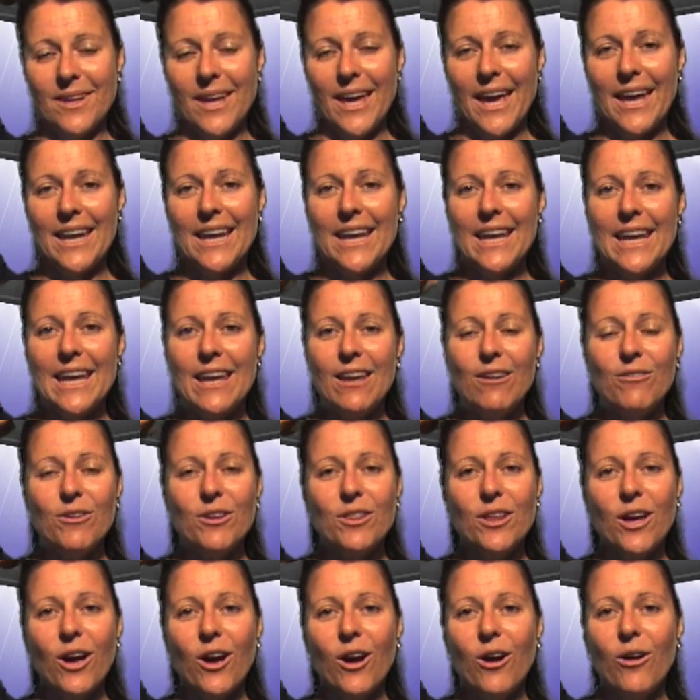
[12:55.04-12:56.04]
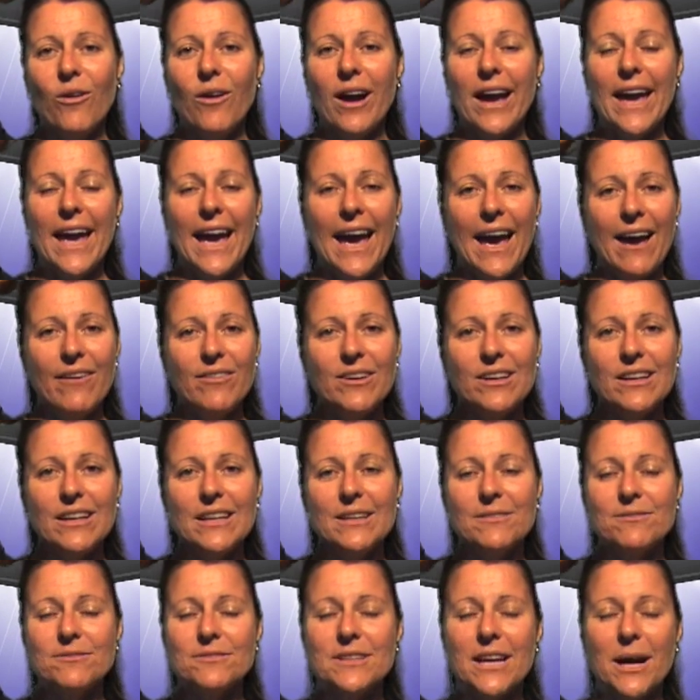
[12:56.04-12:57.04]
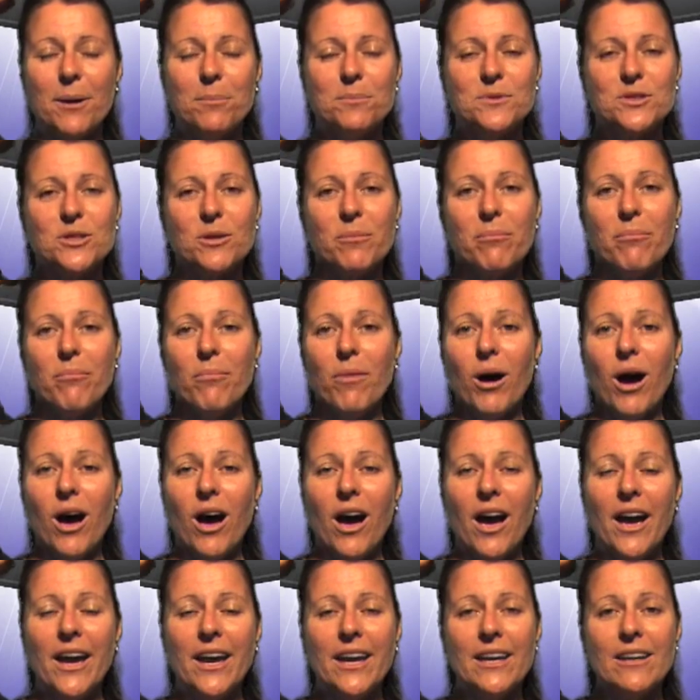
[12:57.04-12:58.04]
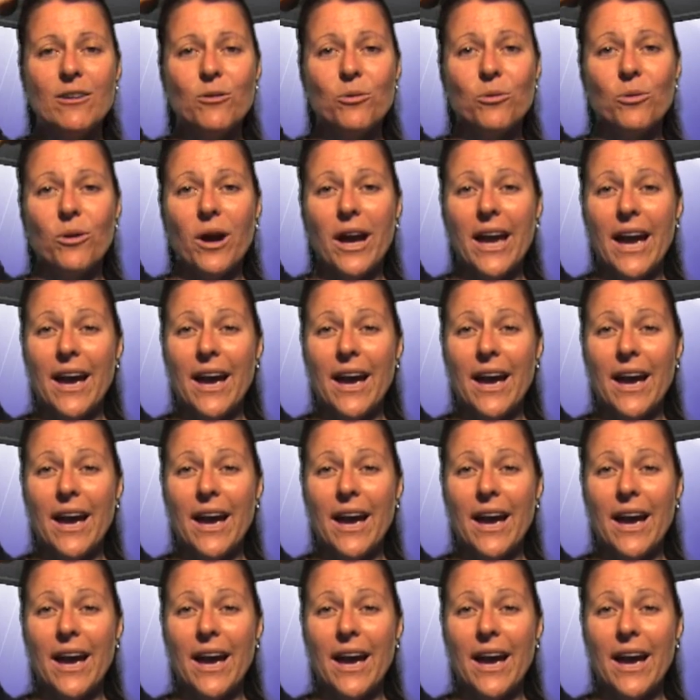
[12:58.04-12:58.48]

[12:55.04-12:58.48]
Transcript: And even though I haven't lived up to my or